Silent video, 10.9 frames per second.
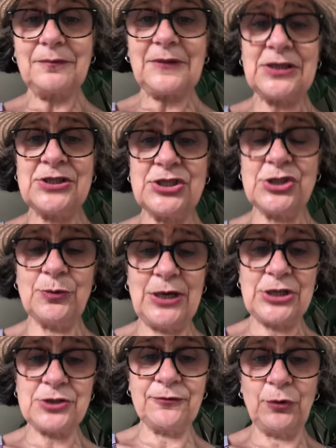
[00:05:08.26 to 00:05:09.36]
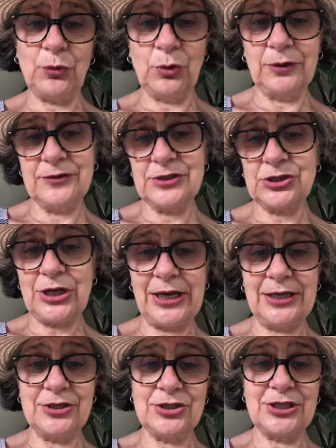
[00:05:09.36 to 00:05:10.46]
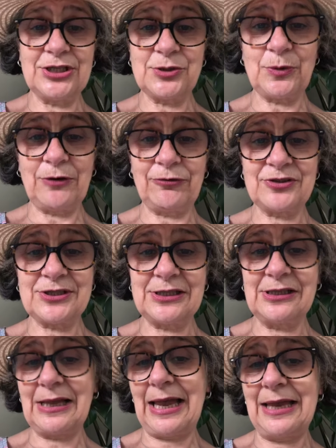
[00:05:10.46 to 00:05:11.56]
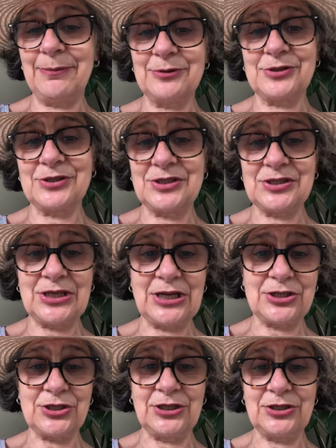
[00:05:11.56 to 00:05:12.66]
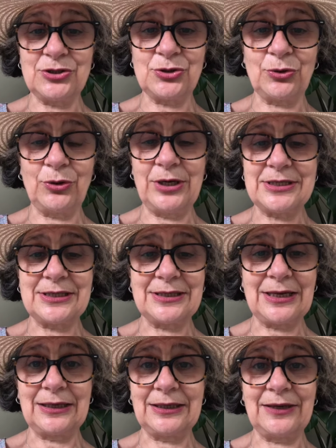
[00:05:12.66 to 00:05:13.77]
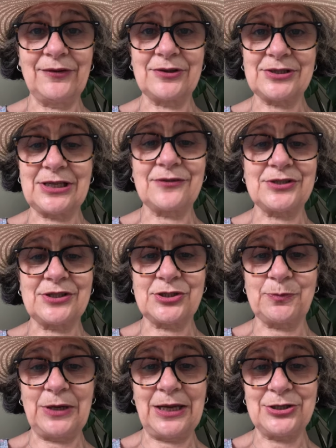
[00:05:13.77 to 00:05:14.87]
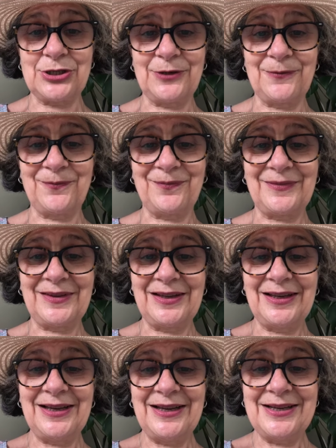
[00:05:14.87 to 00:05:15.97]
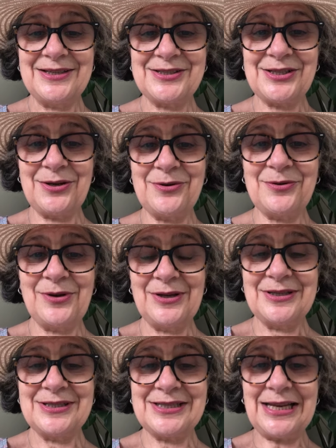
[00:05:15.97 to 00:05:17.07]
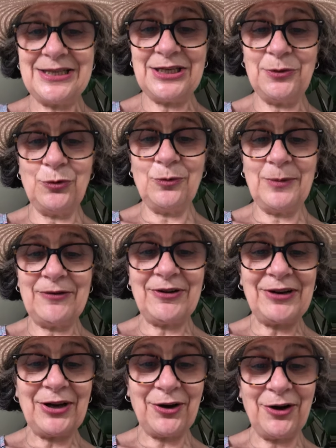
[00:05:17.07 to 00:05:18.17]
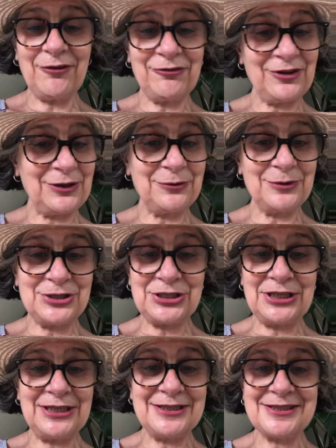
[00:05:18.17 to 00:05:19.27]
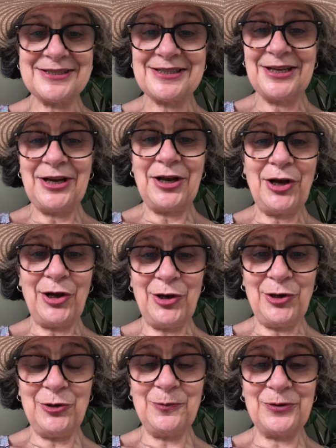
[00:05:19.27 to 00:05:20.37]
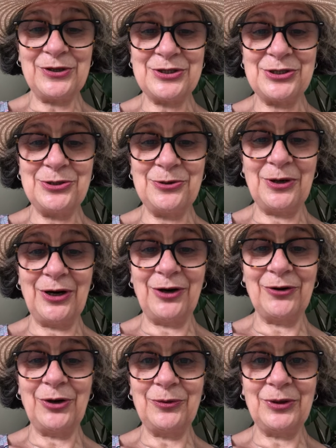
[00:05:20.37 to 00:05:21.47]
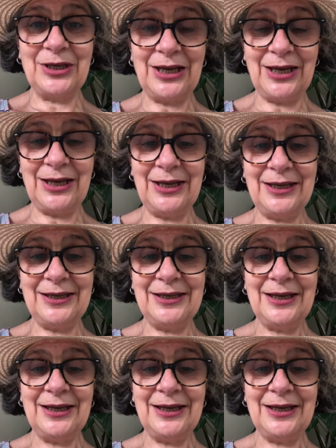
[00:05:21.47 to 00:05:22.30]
situation for all of us changes, we're still able to stitch and enjoy it and give ourselves such pleasure. So sending you all my very heartfelt wishes. Hope that you are okay.